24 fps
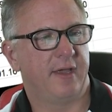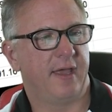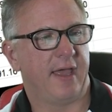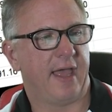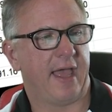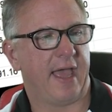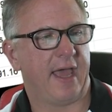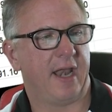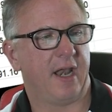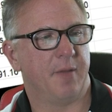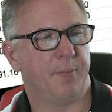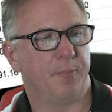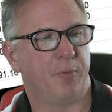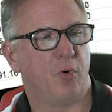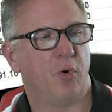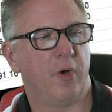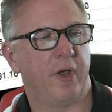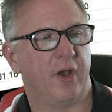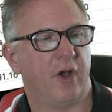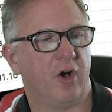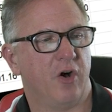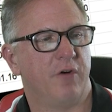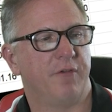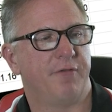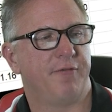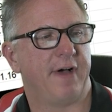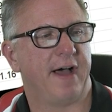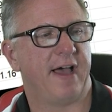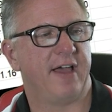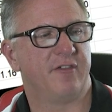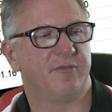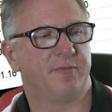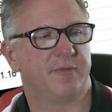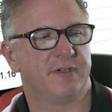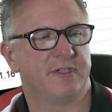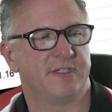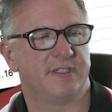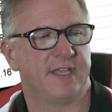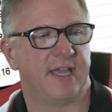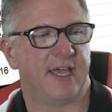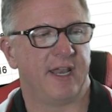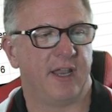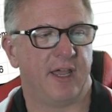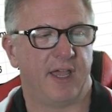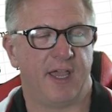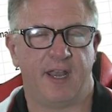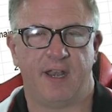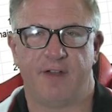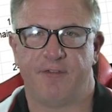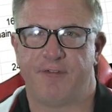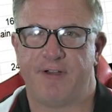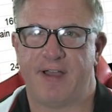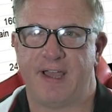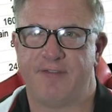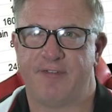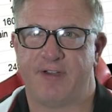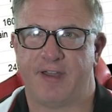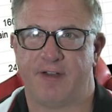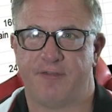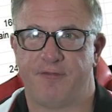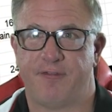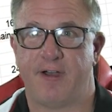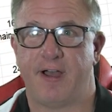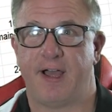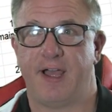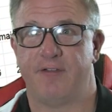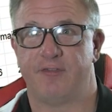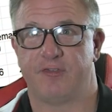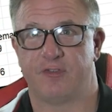and a 0.05% and a 5 out of 5.